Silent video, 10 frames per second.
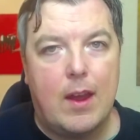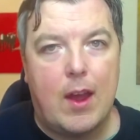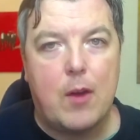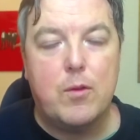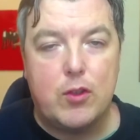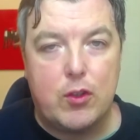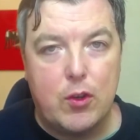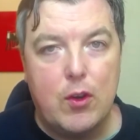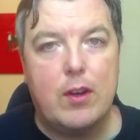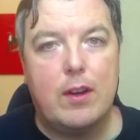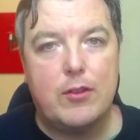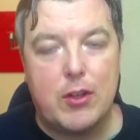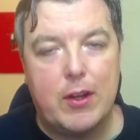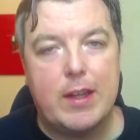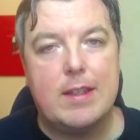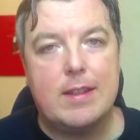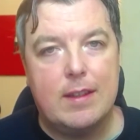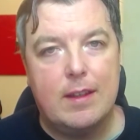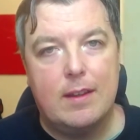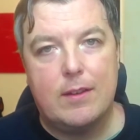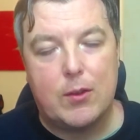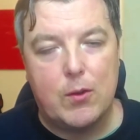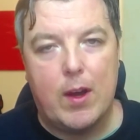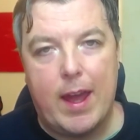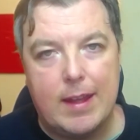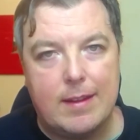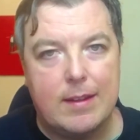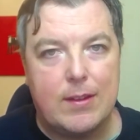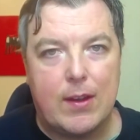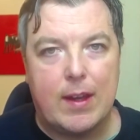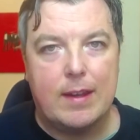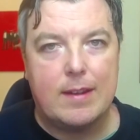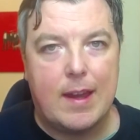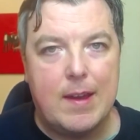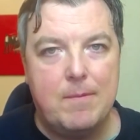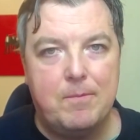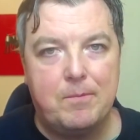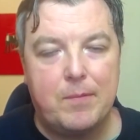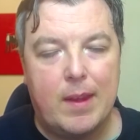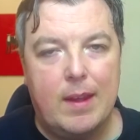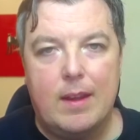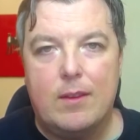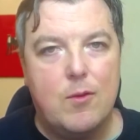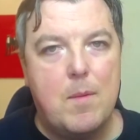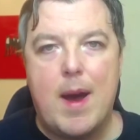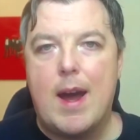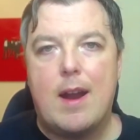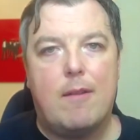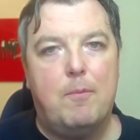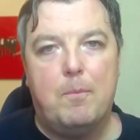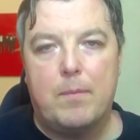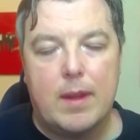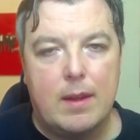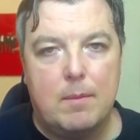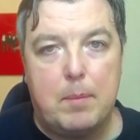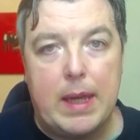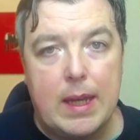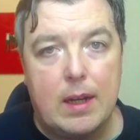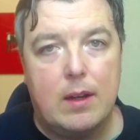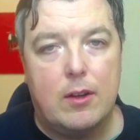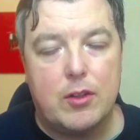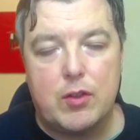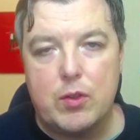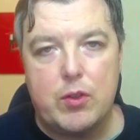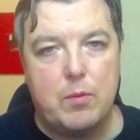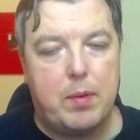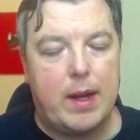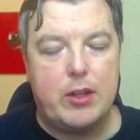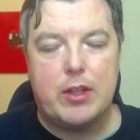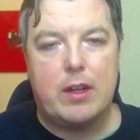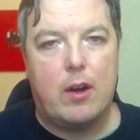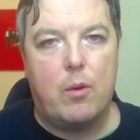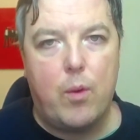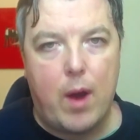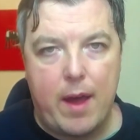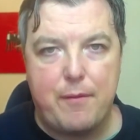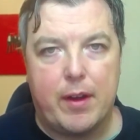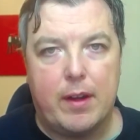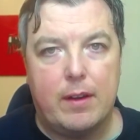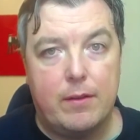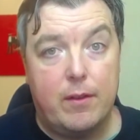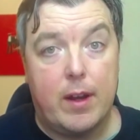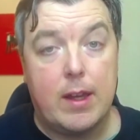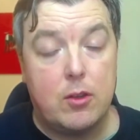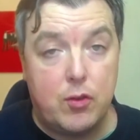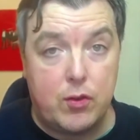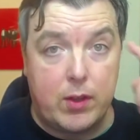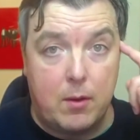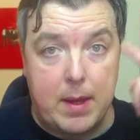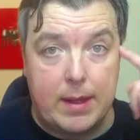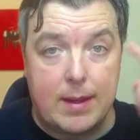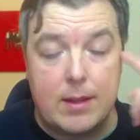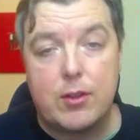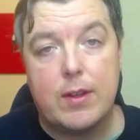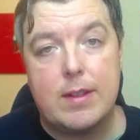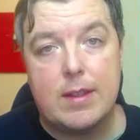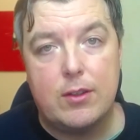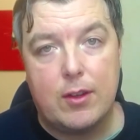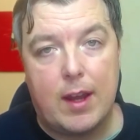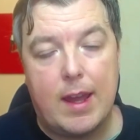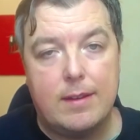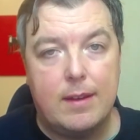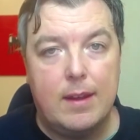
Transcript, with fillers: it was your choice to go ahead and do it, yeah? No matter peer or social pressure or whatever, right? You still made that choice in your head